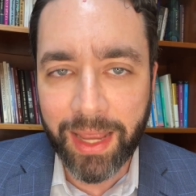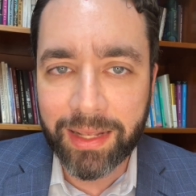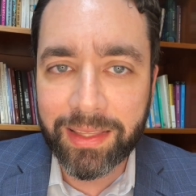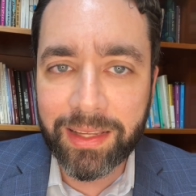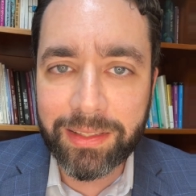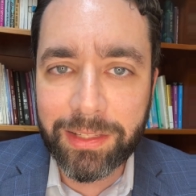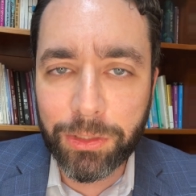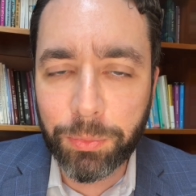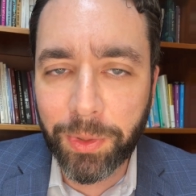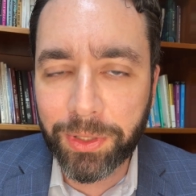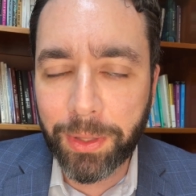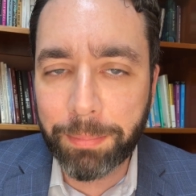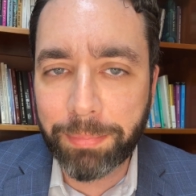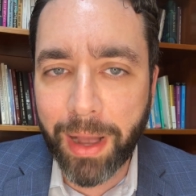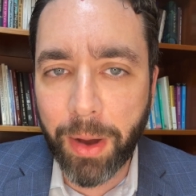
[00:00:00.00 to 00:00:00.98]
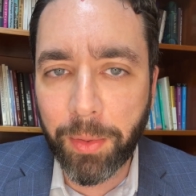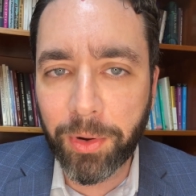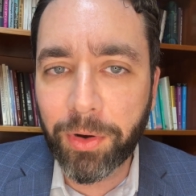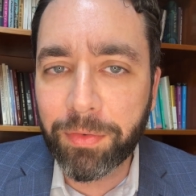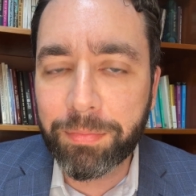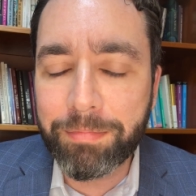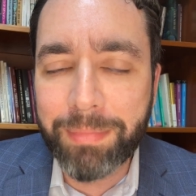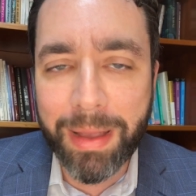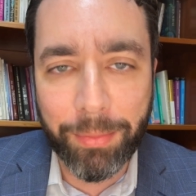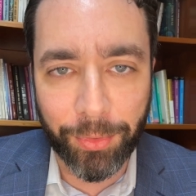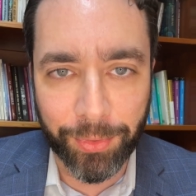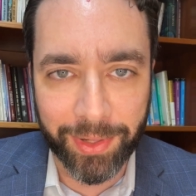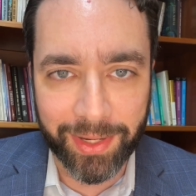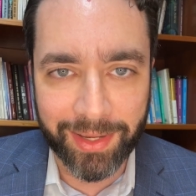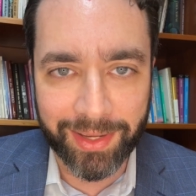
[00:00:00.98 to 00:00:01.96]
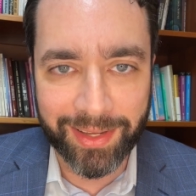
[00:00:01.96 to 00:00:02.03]
This is where the power of
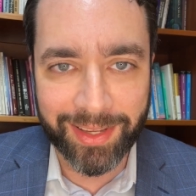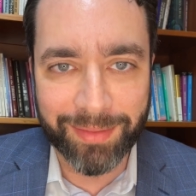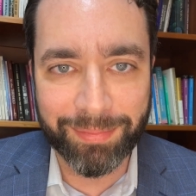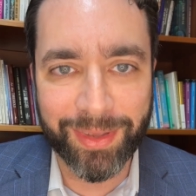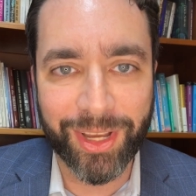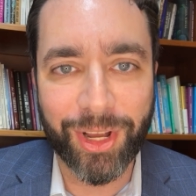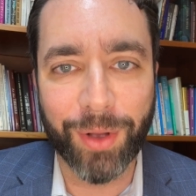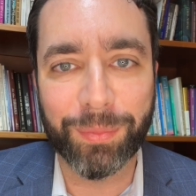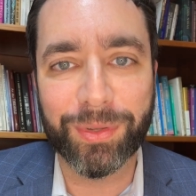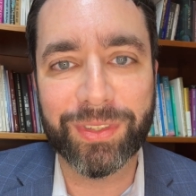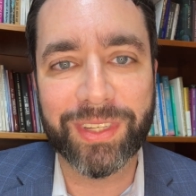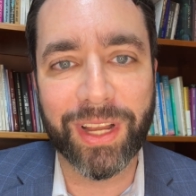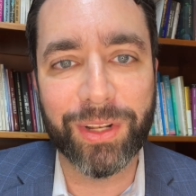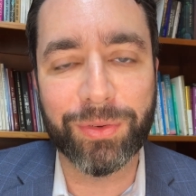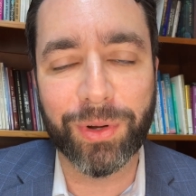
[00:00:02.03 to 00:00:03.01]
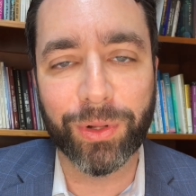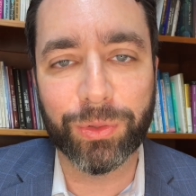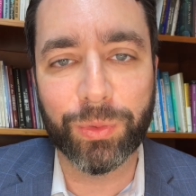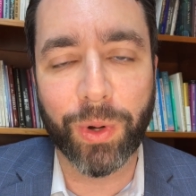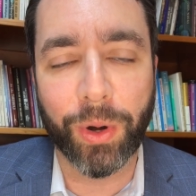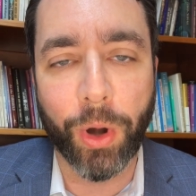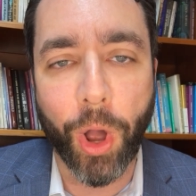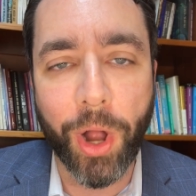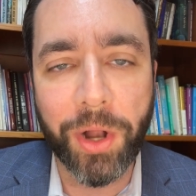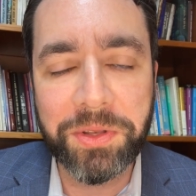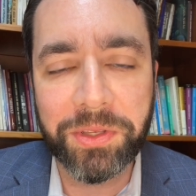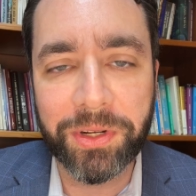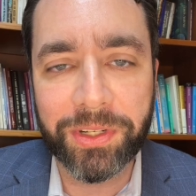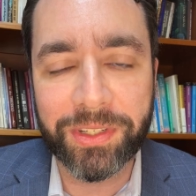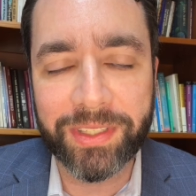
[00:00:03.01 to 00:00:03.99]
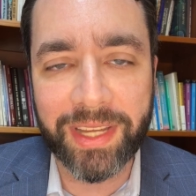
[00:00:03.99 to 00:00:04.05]
memory becomes central to our
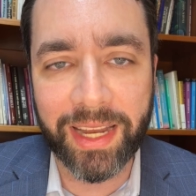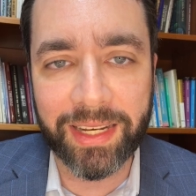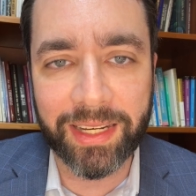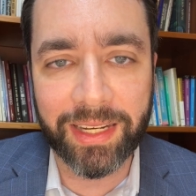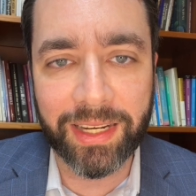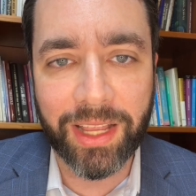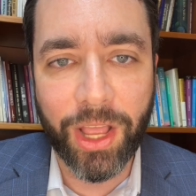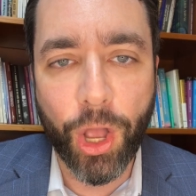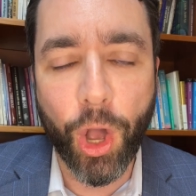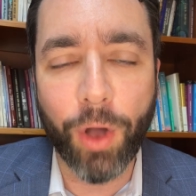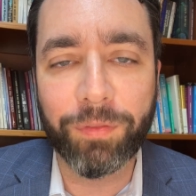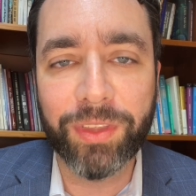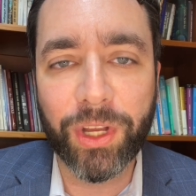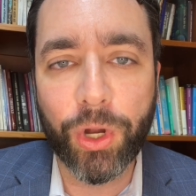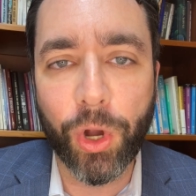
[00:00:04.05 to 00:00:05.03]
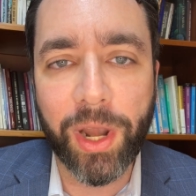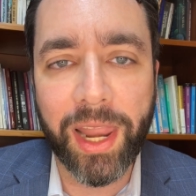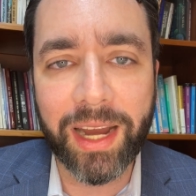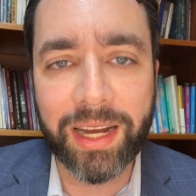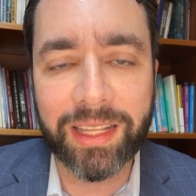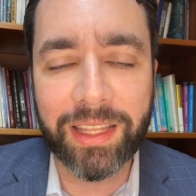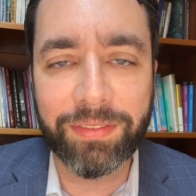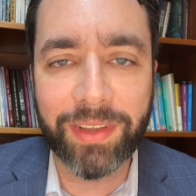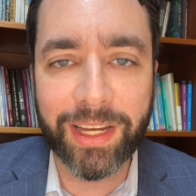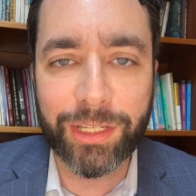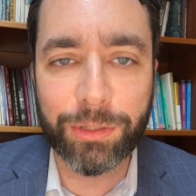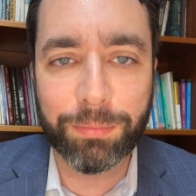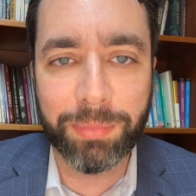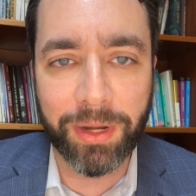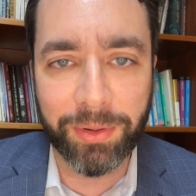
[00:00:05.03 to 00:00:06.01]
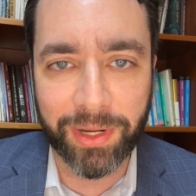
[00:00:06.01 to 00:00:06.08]
understanding of the collective
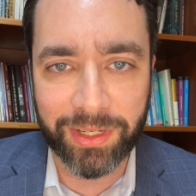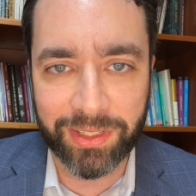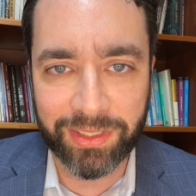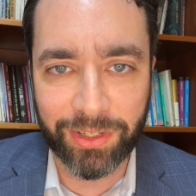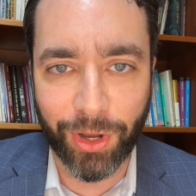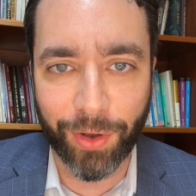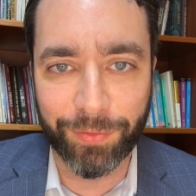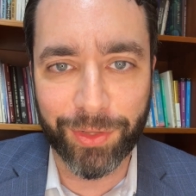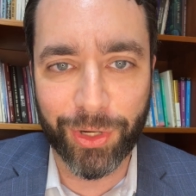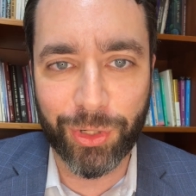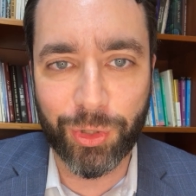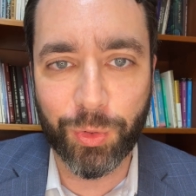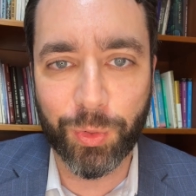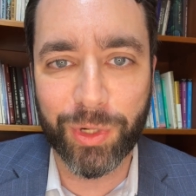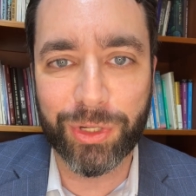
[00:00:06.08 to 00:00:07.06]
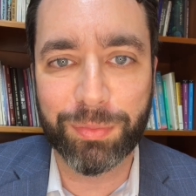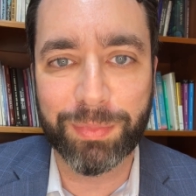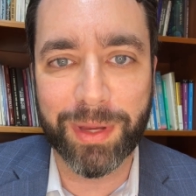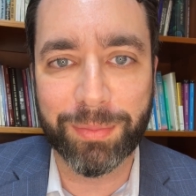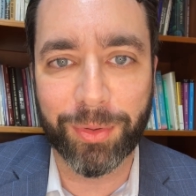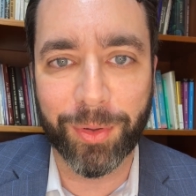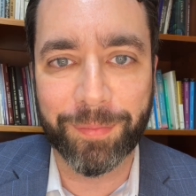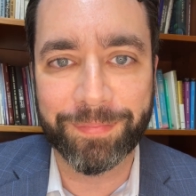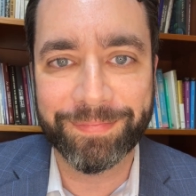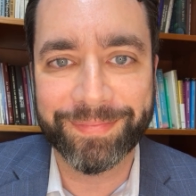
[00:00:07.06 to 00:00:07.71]
experience of the Jewish people.